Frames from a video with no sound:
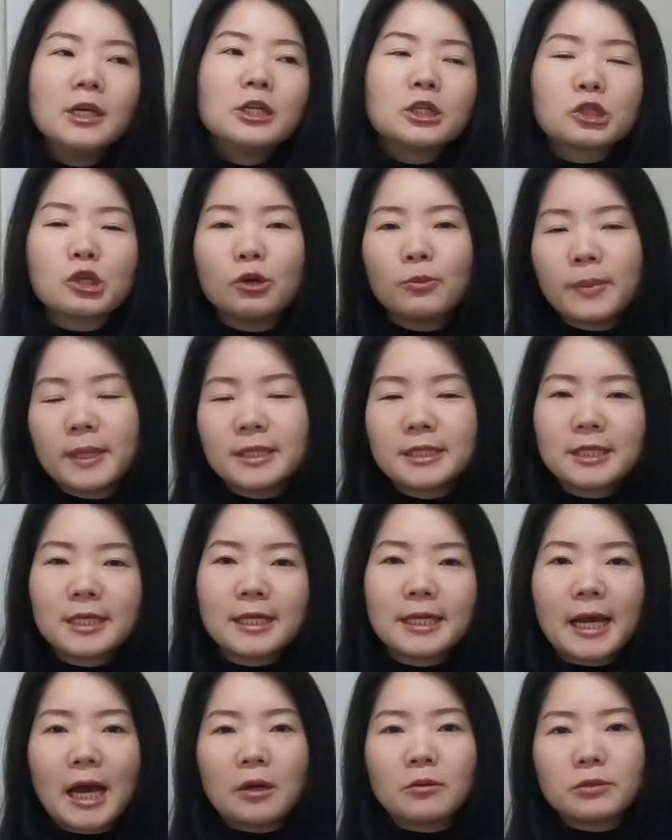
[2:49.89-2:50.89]
So
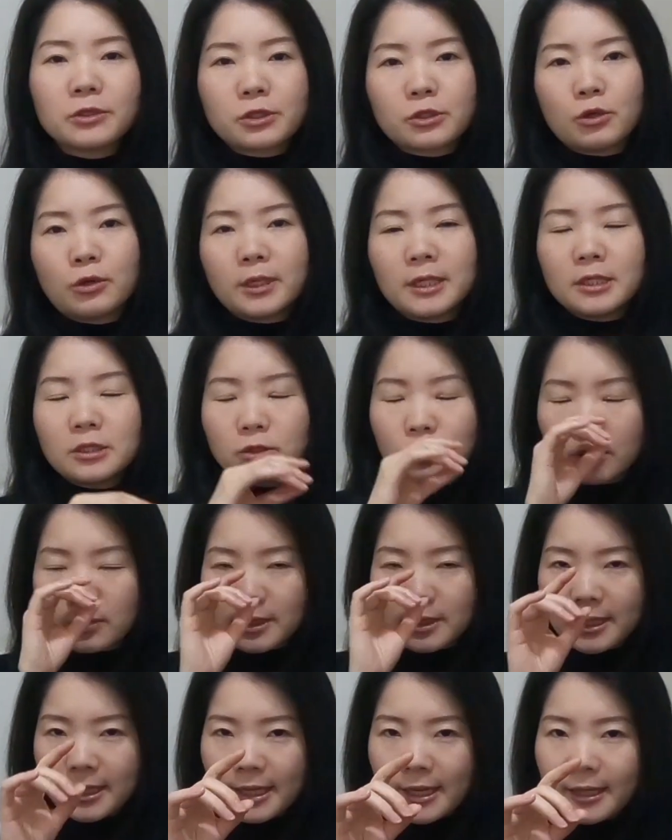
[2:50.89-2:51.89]
basically, I was talking
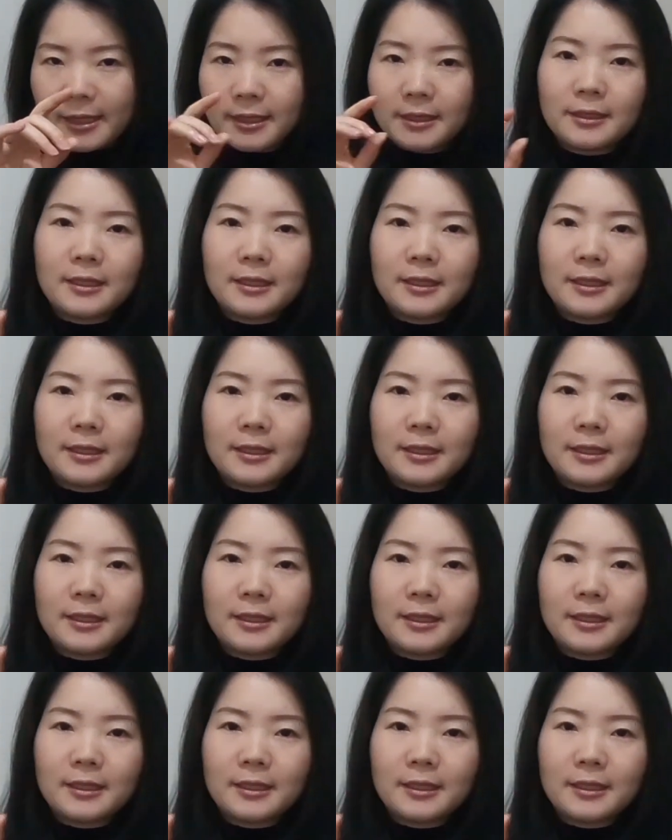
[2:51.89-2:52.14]
to a guy